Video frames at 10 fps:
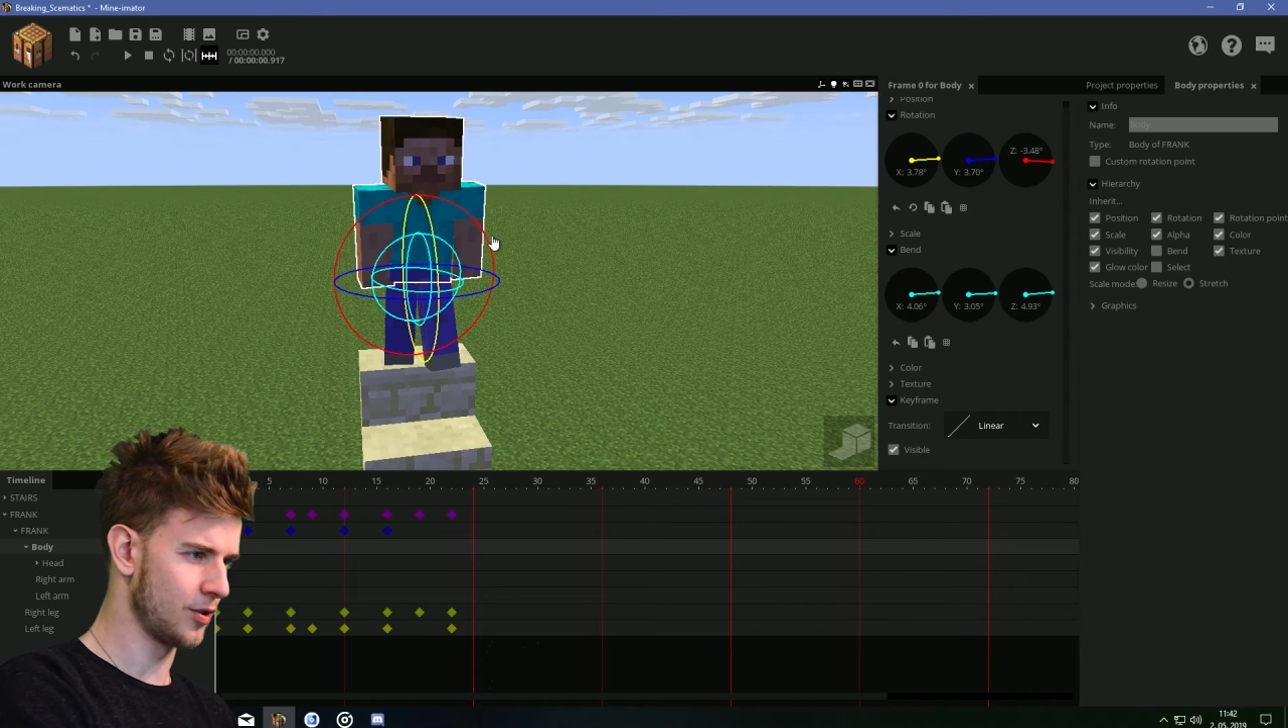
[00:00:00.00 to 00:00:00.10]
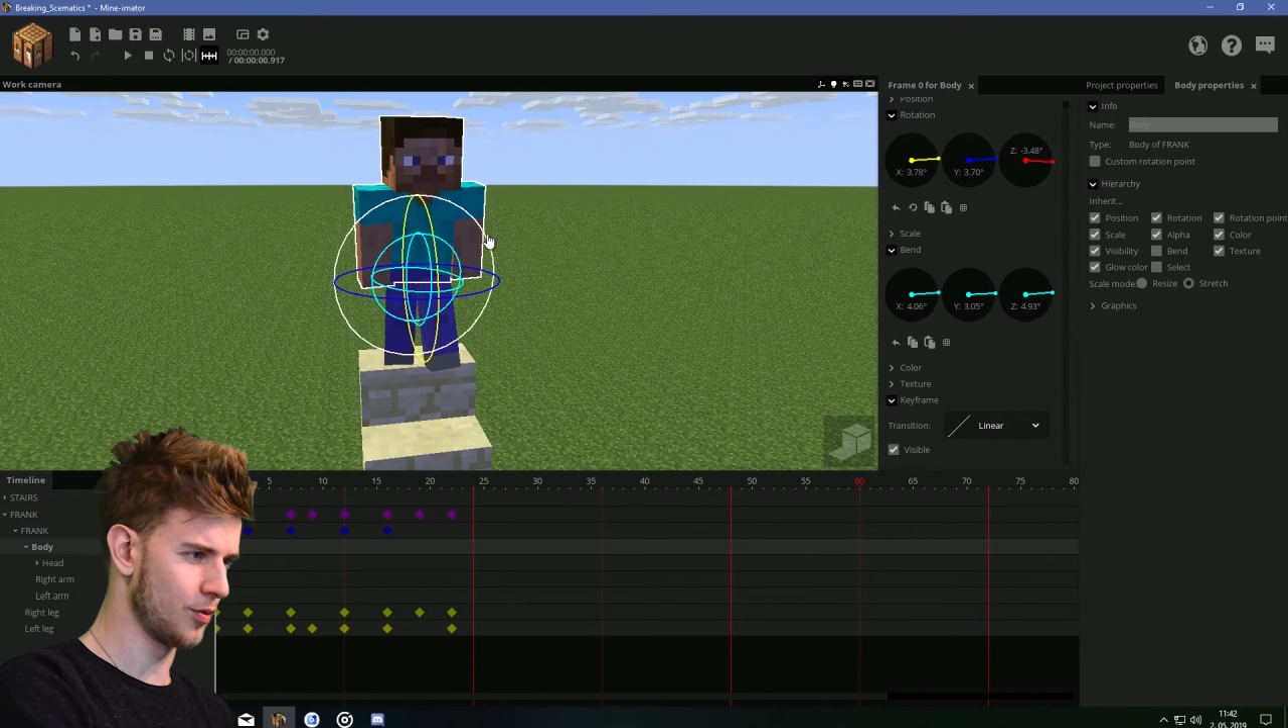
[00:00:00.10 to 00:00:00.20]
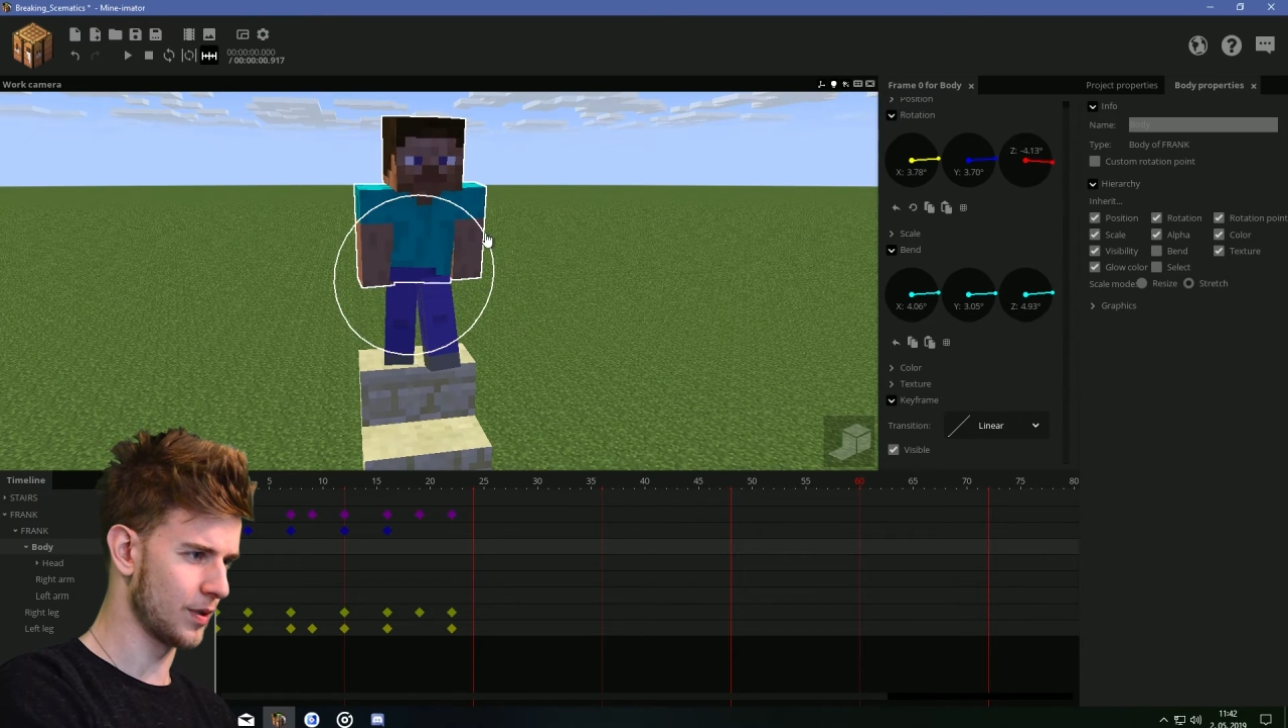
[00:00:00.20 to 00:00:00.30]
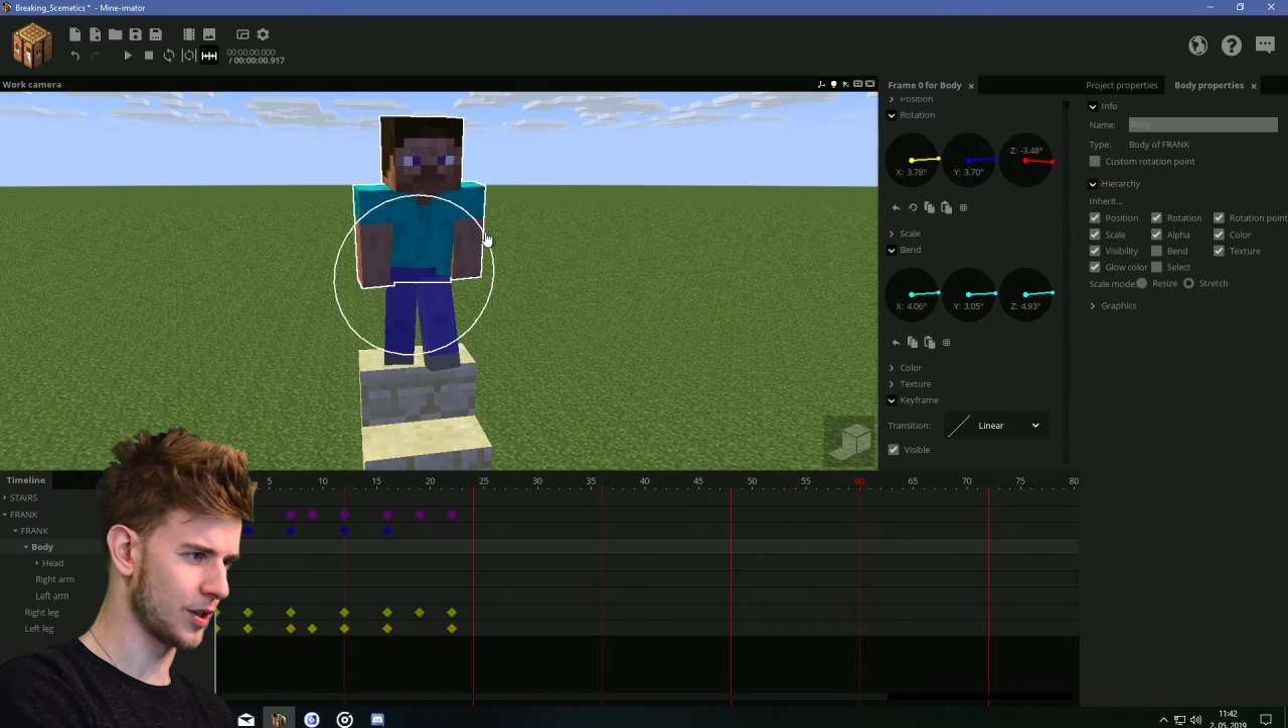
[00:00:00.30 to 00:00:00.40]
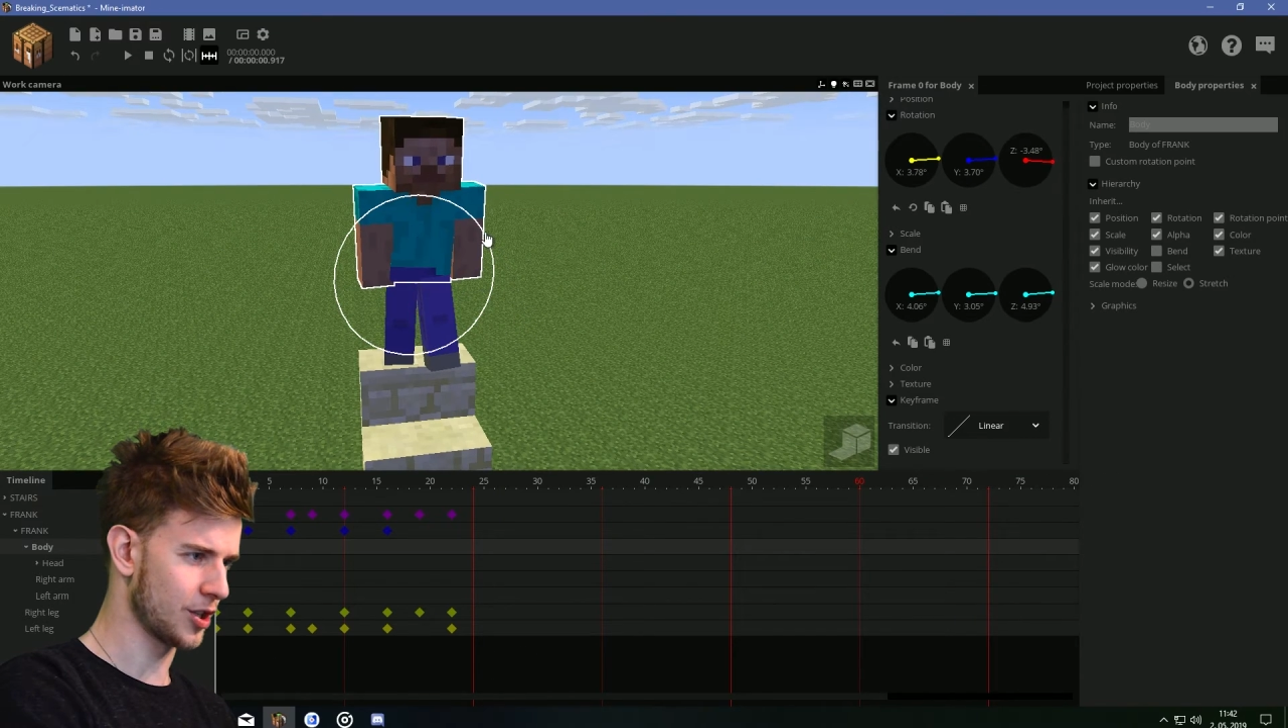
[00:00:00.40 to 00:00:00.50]
too
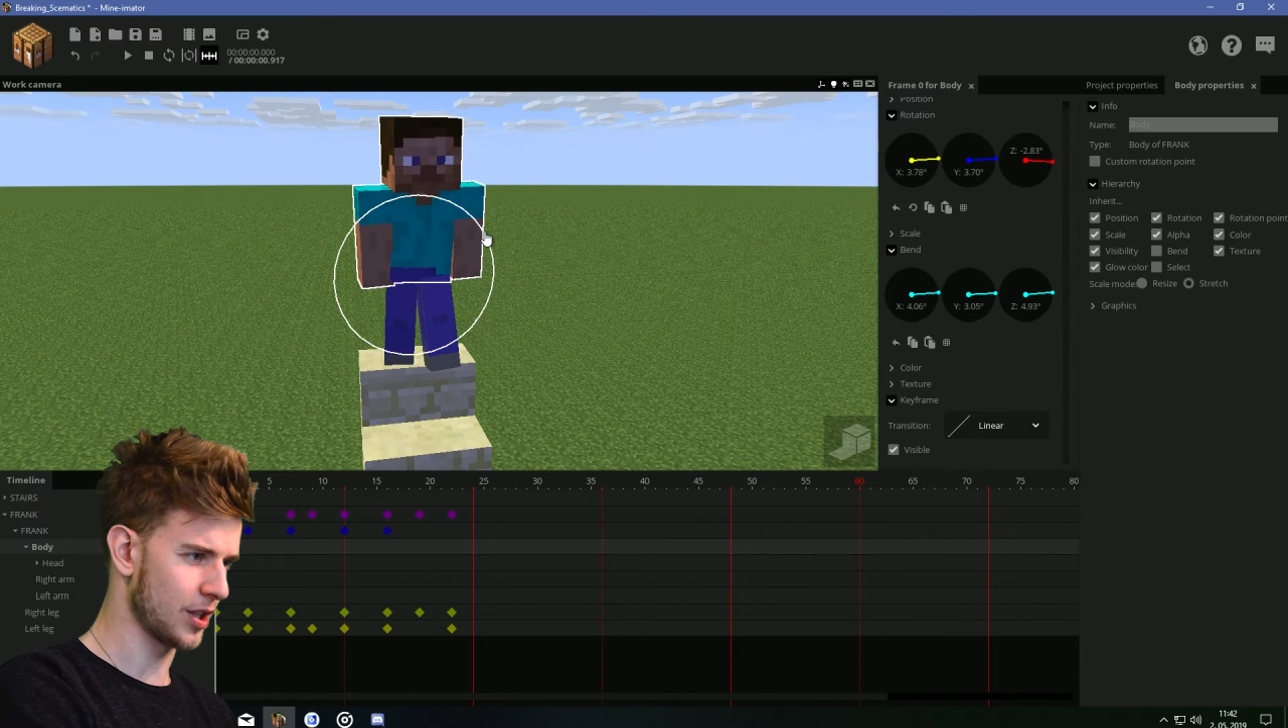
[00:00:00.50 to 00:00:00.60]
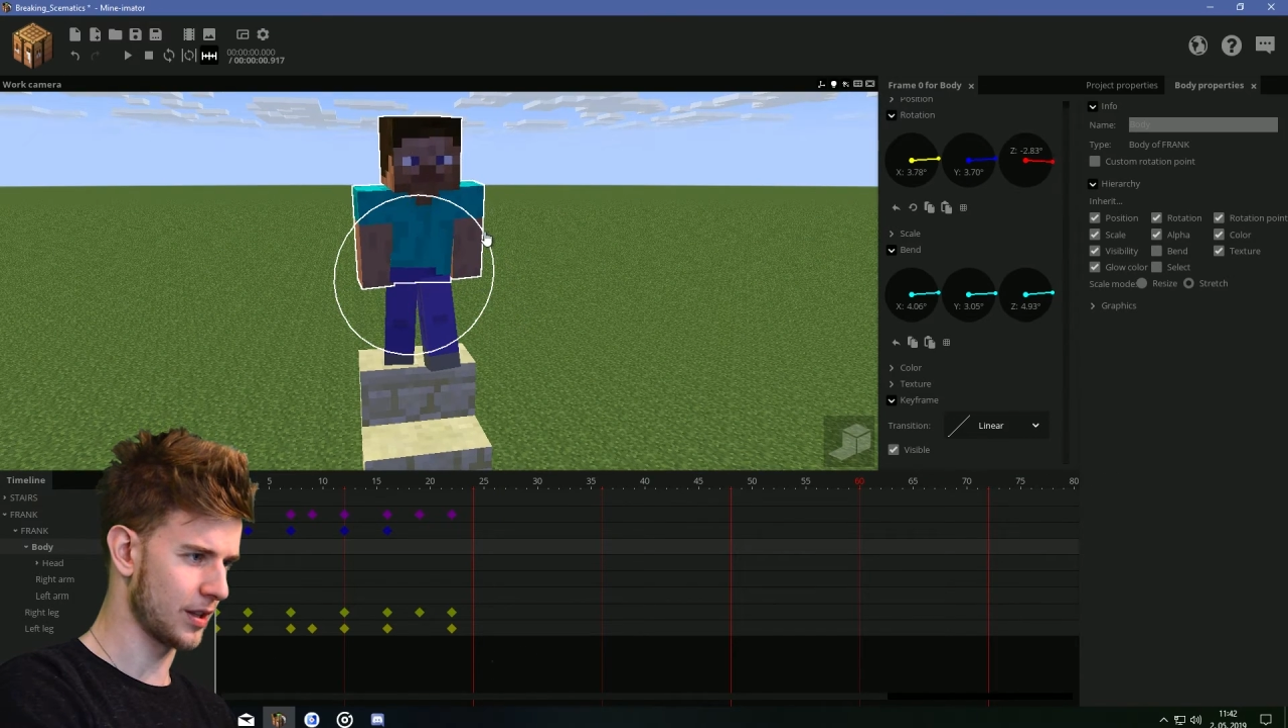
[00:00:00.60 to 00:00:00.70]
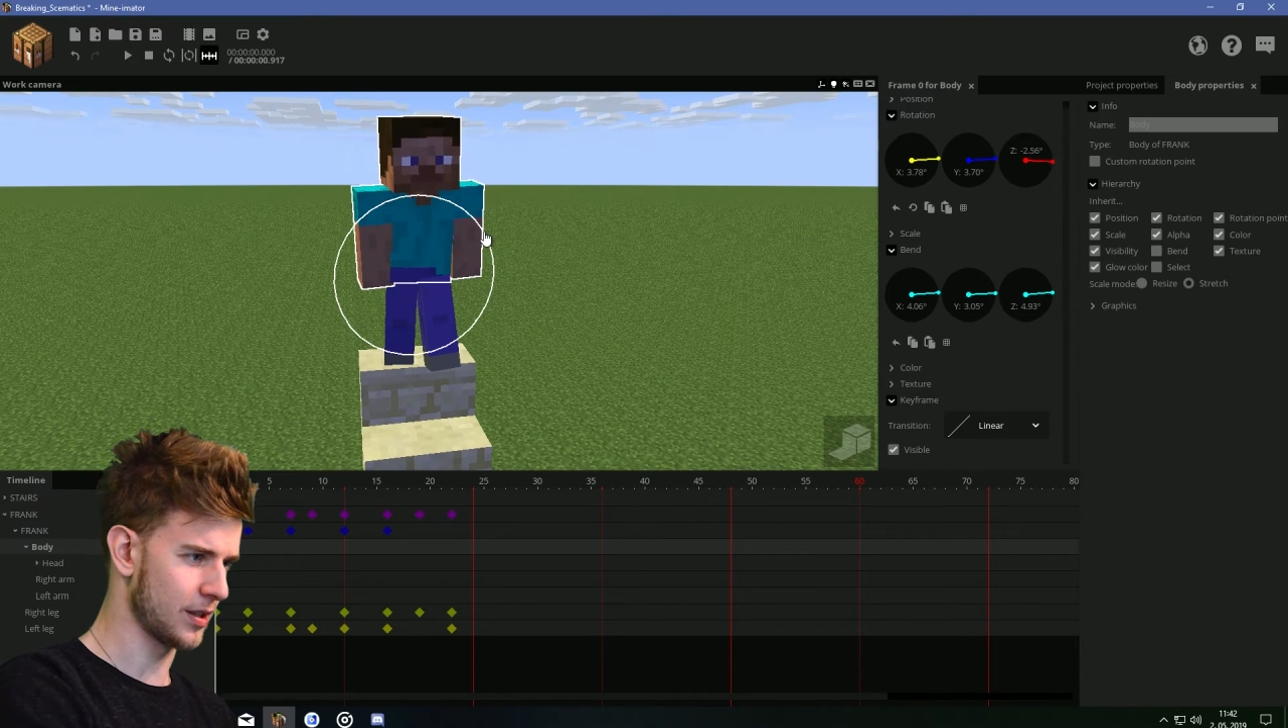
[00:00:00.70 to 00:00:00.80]
much like